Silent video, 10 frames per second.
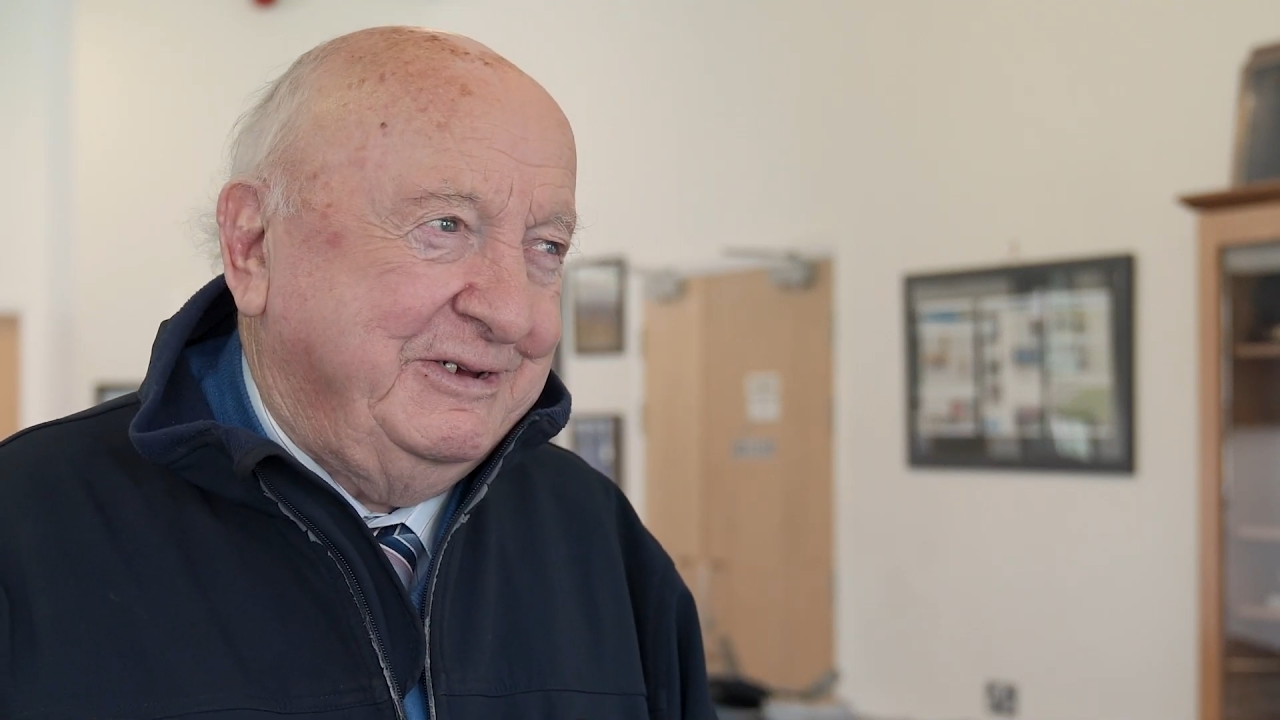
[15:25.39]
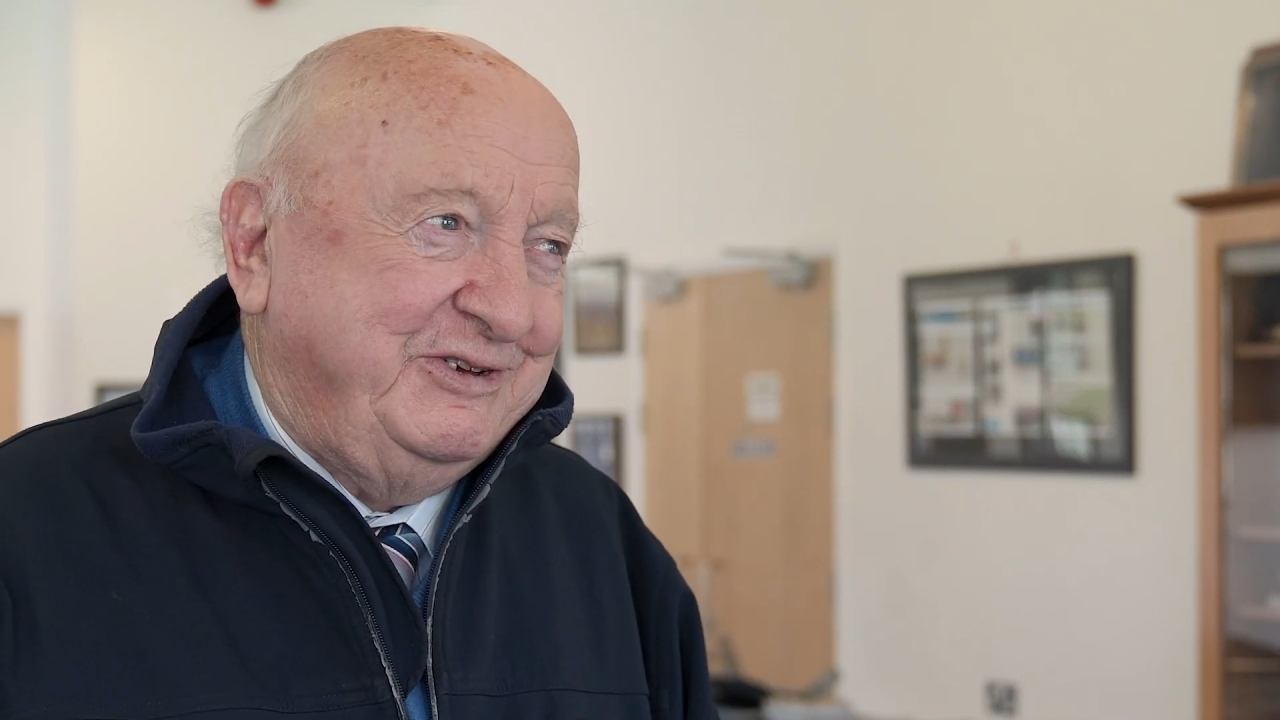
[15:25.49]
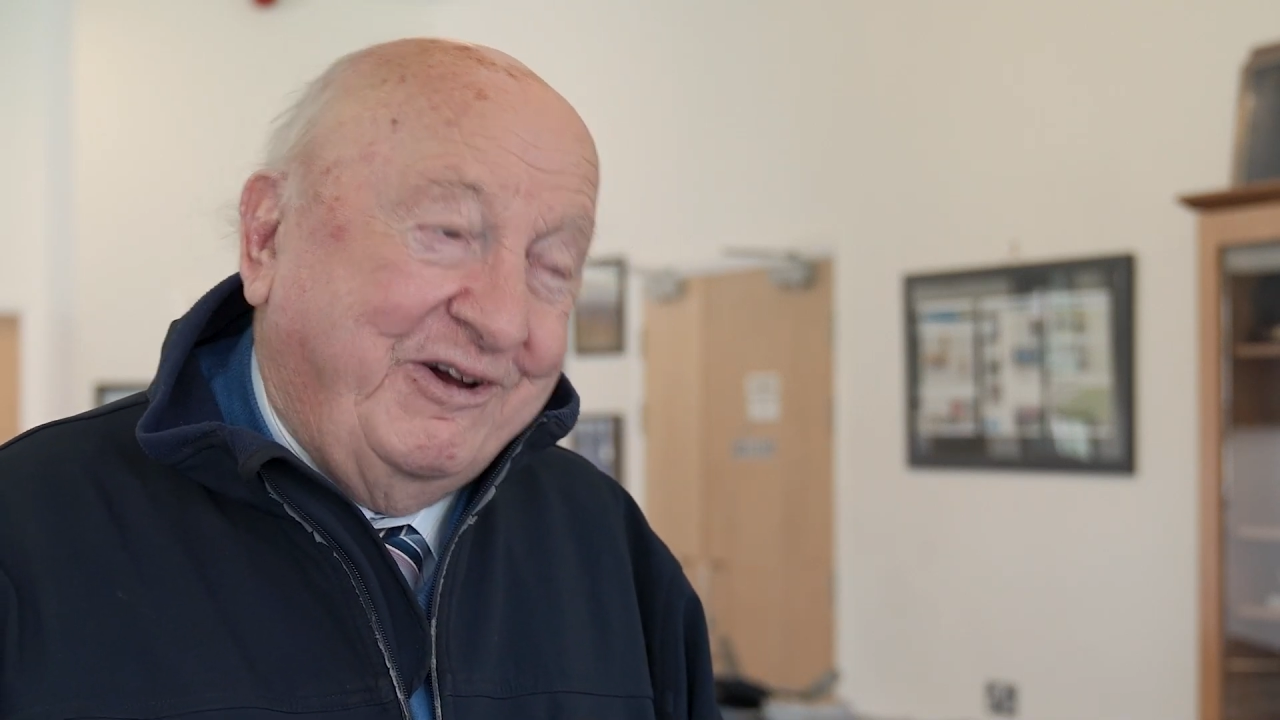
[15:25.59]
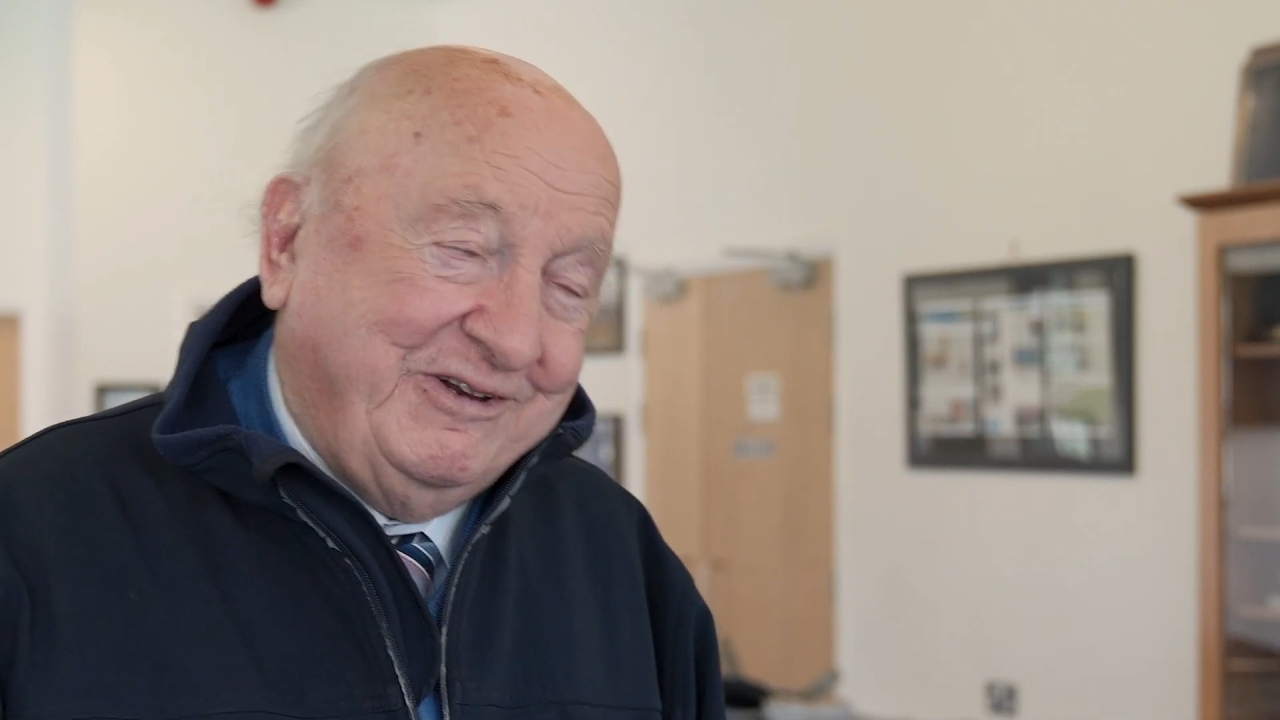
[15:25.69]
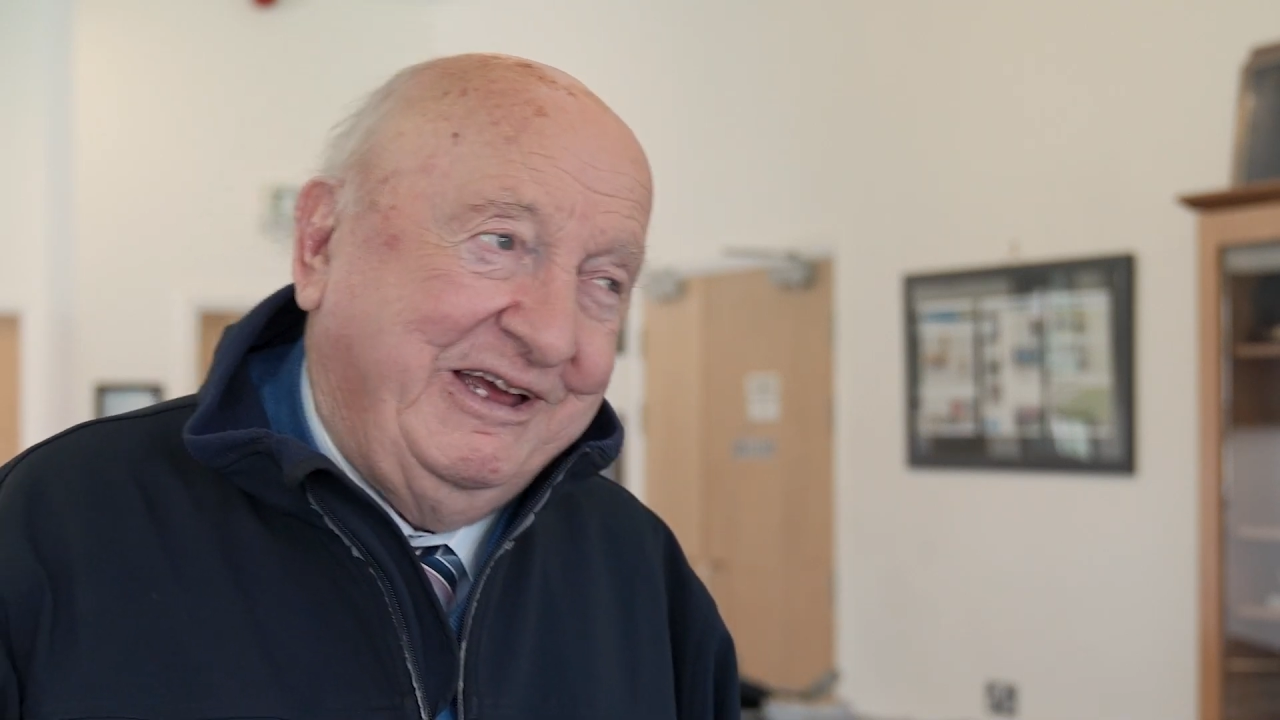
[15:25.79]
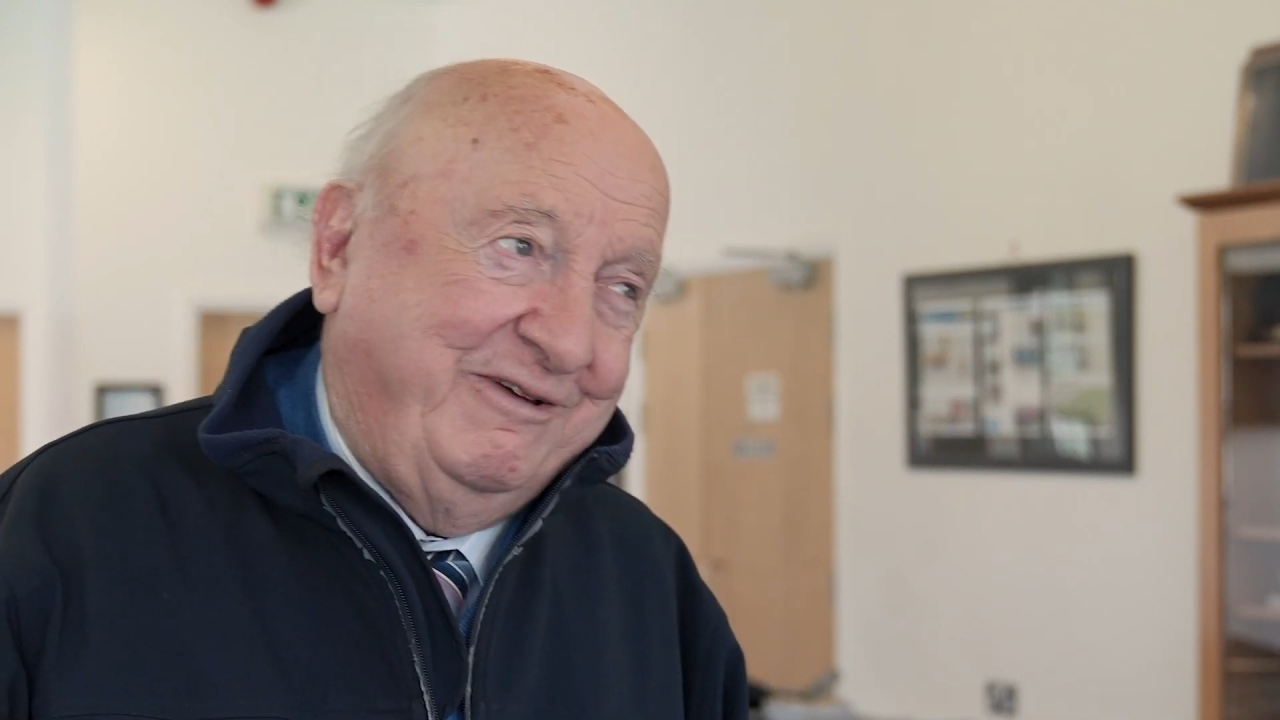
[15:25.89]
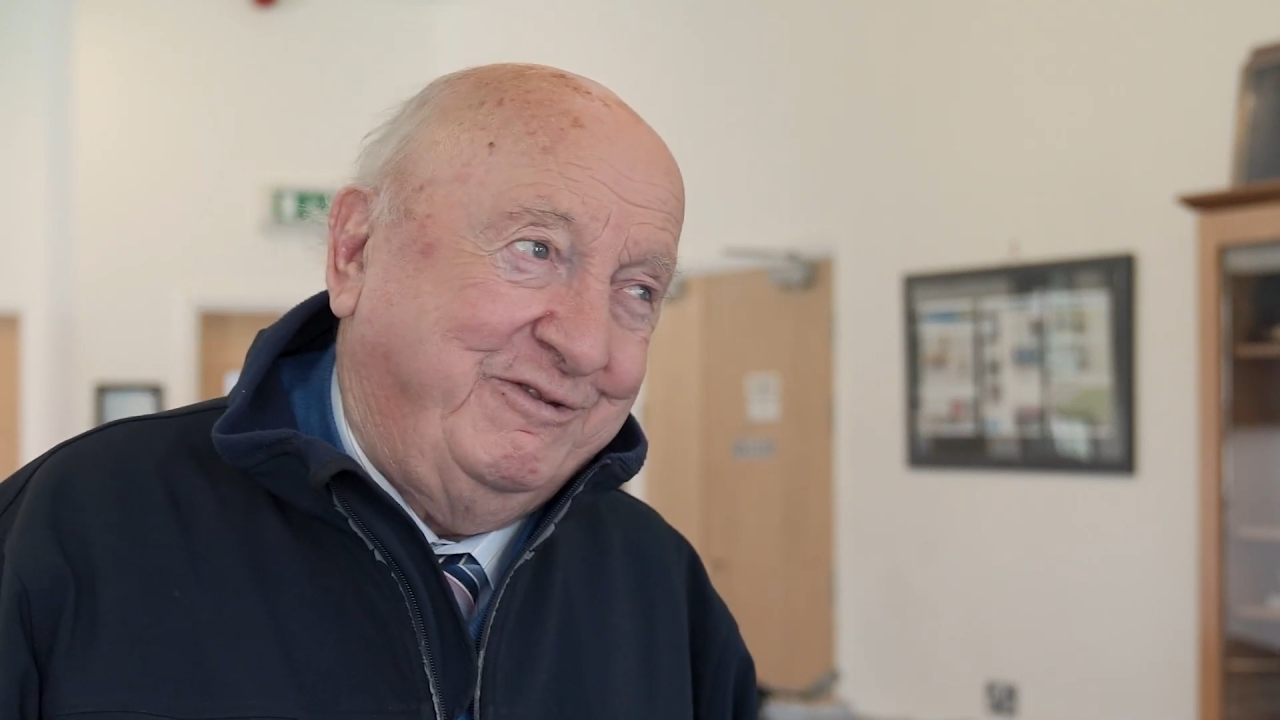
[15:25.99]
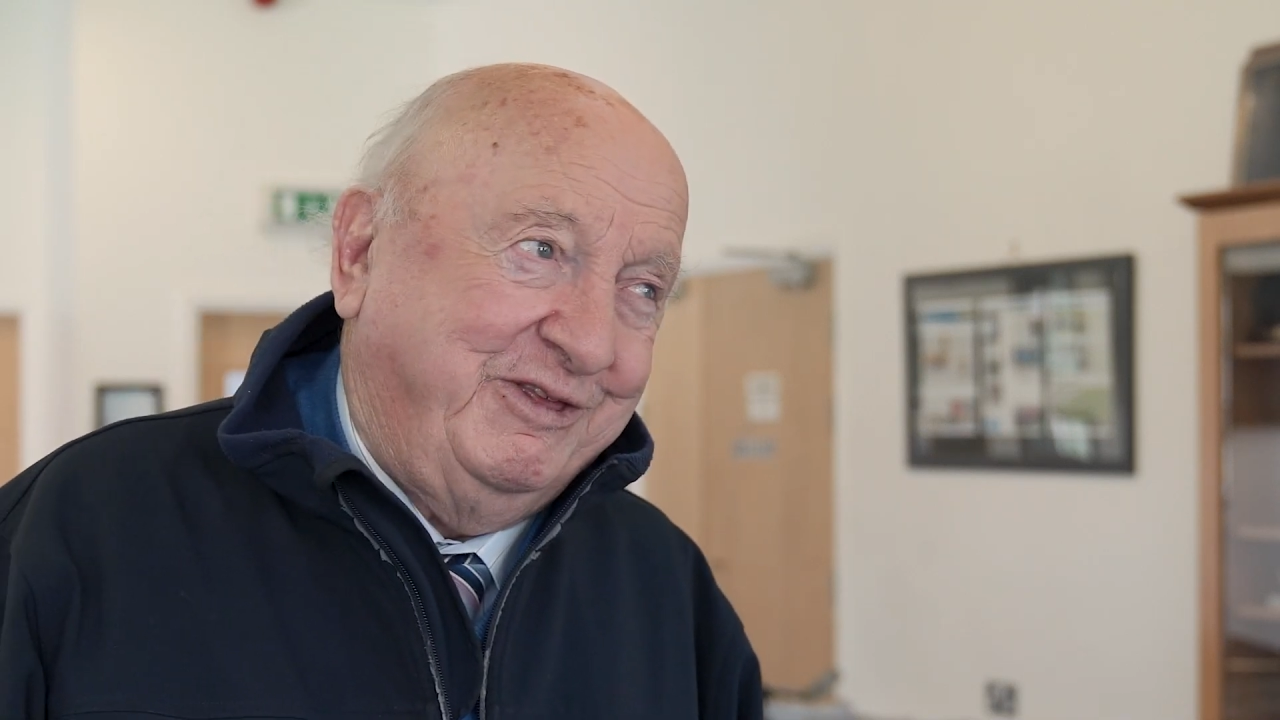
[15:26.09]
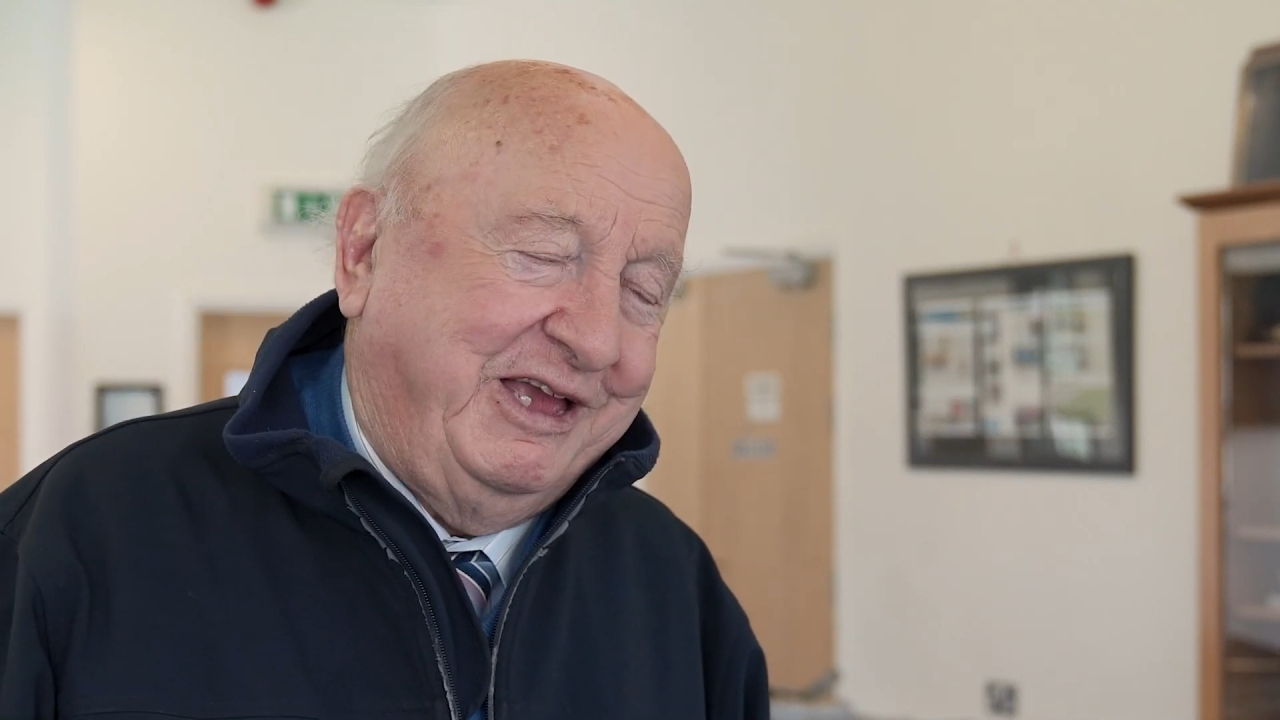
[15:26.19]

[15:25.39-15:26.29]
shortly after